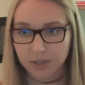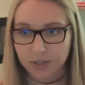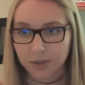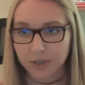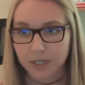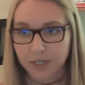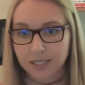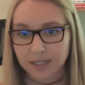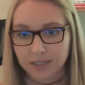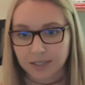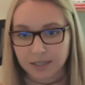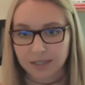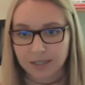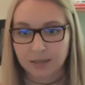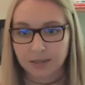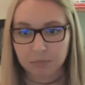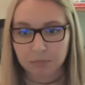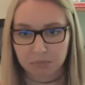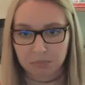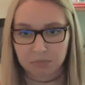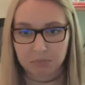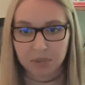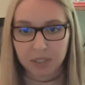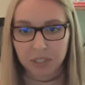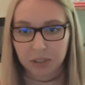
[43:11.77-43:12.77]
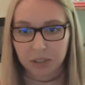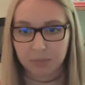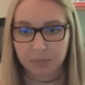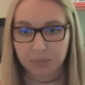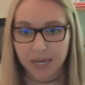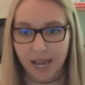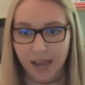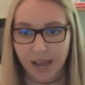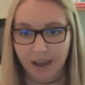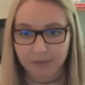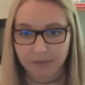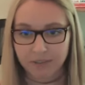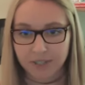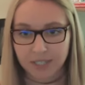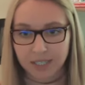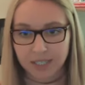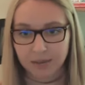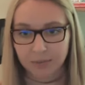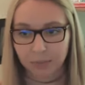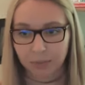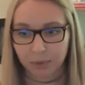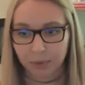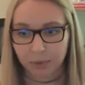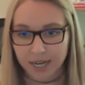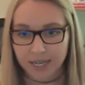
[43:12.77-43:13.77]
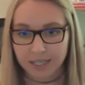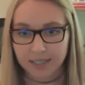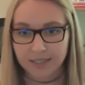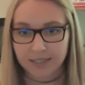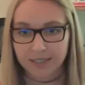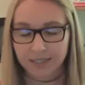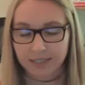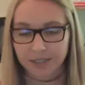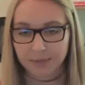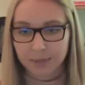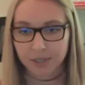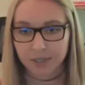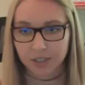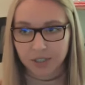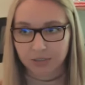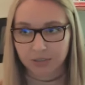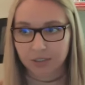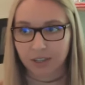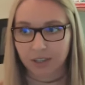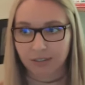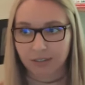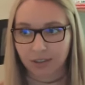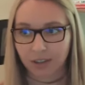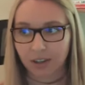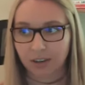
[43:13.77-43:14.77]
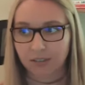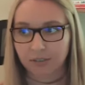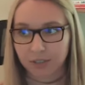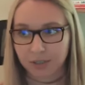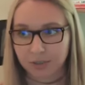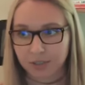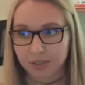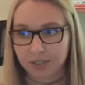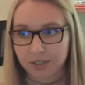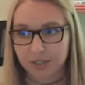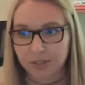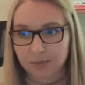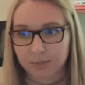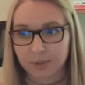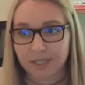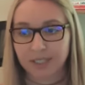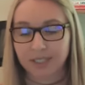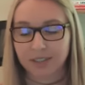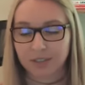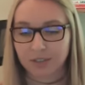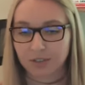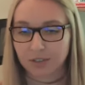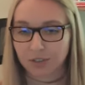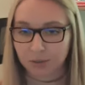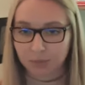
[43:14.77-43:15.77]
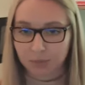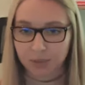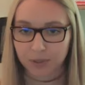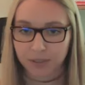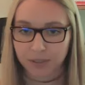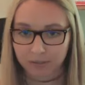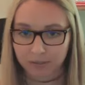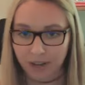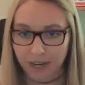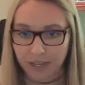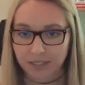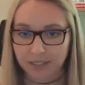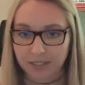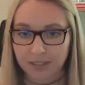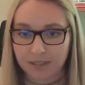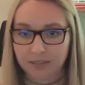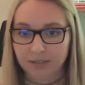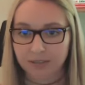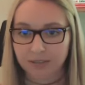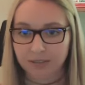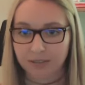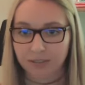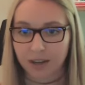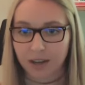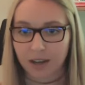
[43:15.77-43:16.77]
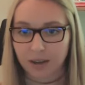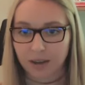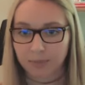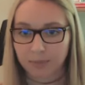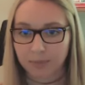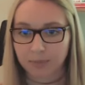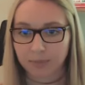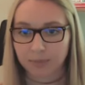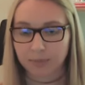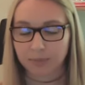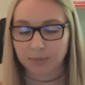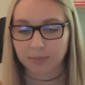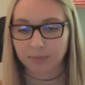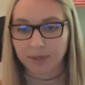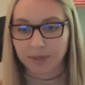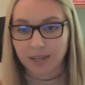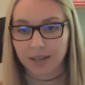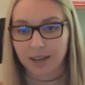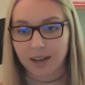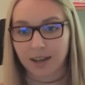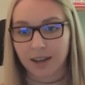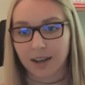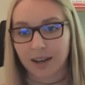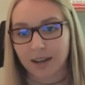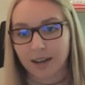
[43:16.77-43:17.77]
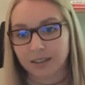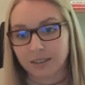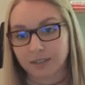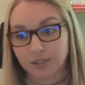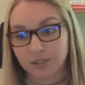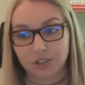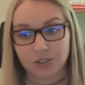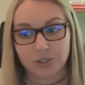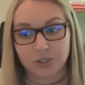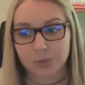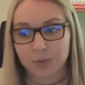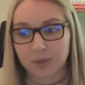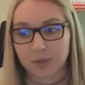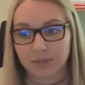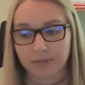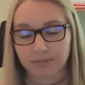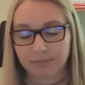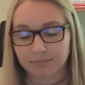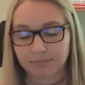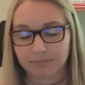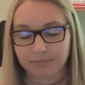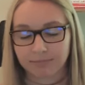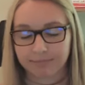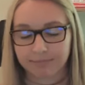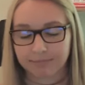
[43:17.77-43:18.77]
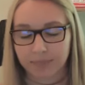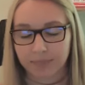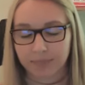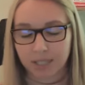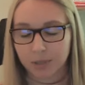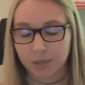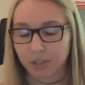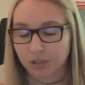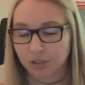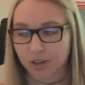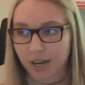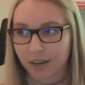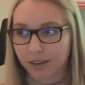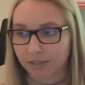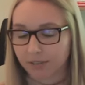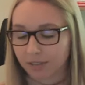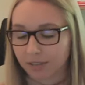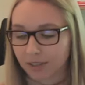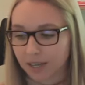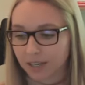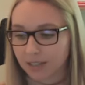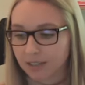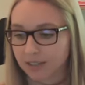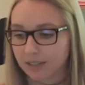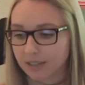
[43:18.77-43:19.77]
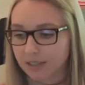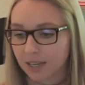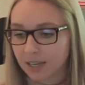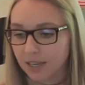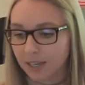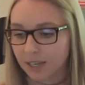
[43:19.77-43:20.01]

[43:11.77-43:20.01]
So it is a little bit hefty in price, especially if you have a lot of users, but super effective just with keeping track of things.